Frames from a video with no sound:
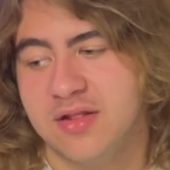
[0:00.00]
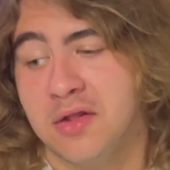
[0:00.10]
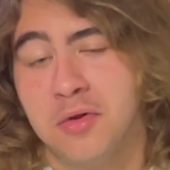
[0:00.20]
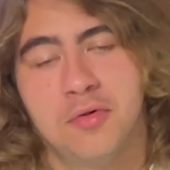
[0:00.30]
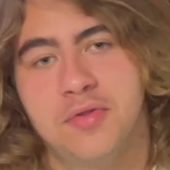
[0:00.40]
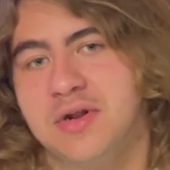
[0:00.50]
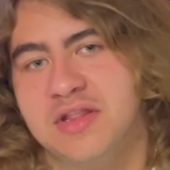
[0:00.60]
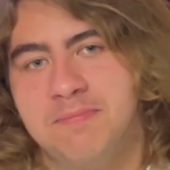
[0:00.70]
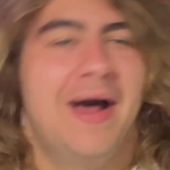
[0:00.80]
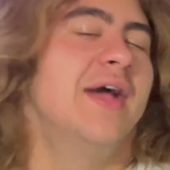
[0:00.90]
So
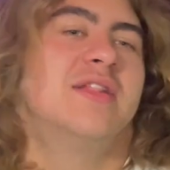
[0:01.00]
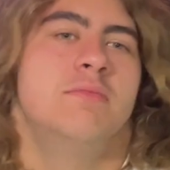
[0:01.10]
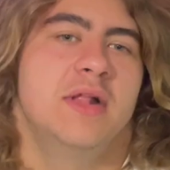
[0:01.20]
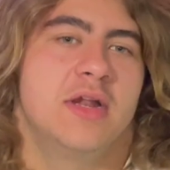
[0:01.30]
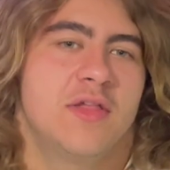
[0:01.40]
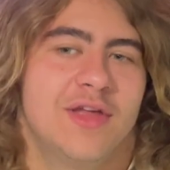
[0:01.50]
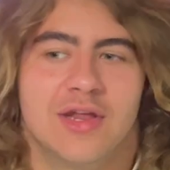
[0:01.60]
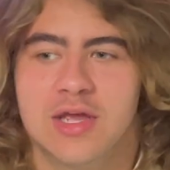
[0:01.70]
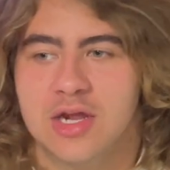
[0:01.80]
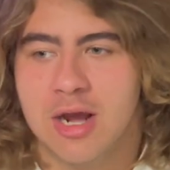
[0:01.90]
there's a possibility that
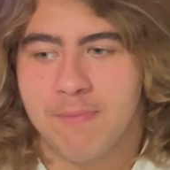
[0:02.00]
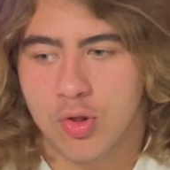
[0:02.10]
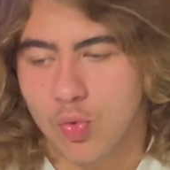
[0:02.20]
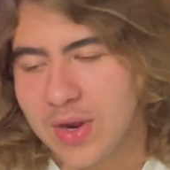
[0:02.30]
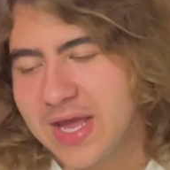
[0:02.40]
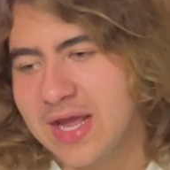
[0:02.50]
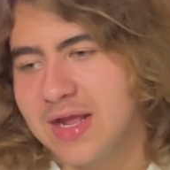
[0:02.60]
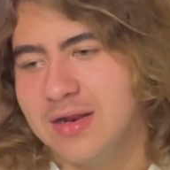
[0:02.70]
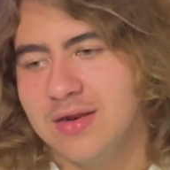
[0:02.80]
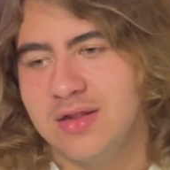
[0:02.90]
you get a couple of
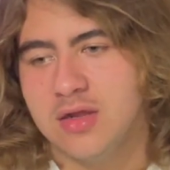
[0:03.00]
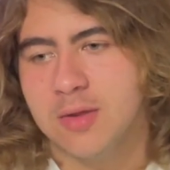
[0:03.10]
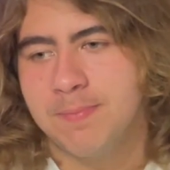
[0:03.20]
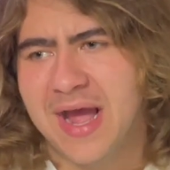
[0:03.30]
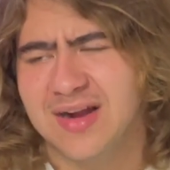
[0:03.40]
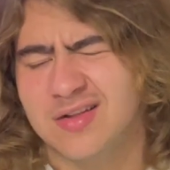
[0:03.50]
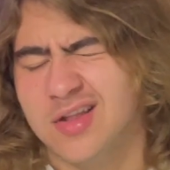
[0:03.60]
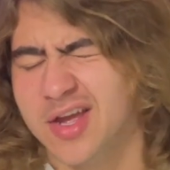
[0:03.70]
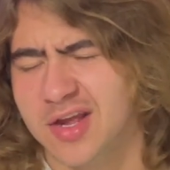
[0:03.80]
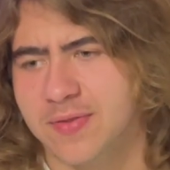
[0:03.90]
wins. You get back to,
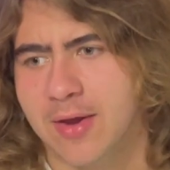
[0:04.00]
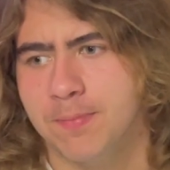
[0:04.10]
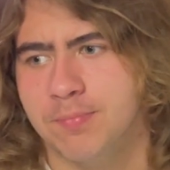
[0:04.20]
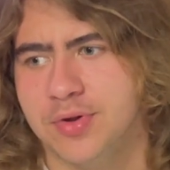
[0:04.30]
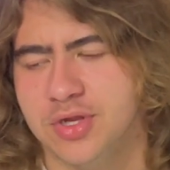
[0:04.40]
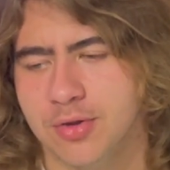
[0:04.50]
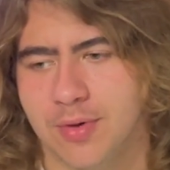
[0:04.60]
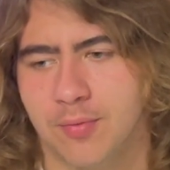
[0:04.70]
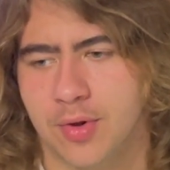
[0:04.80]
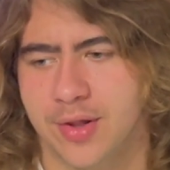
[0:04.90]
like, that would put you
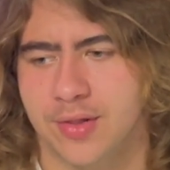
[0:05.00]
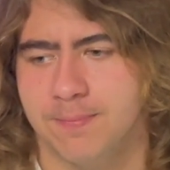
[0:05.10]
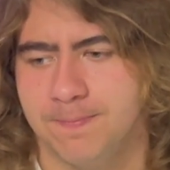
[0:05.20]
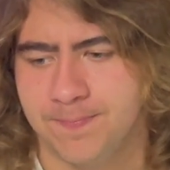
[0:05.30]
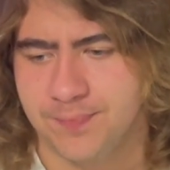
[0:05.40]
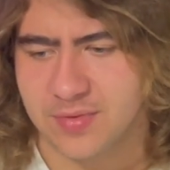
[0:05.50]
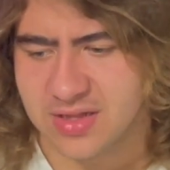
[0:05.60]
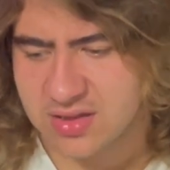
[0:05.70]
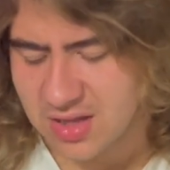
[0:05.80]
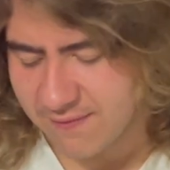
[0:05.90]
at, what,
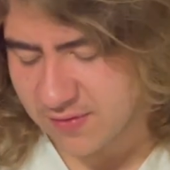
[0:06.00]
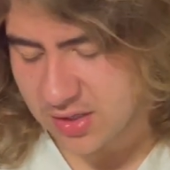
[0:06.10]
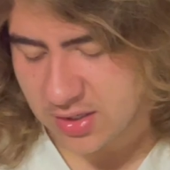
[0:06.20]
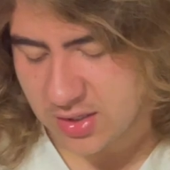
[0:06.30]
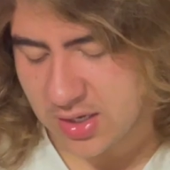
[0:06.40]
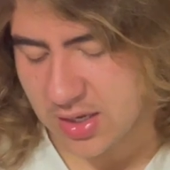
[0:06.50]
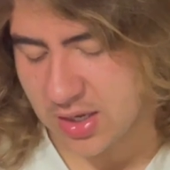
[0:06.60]
7-6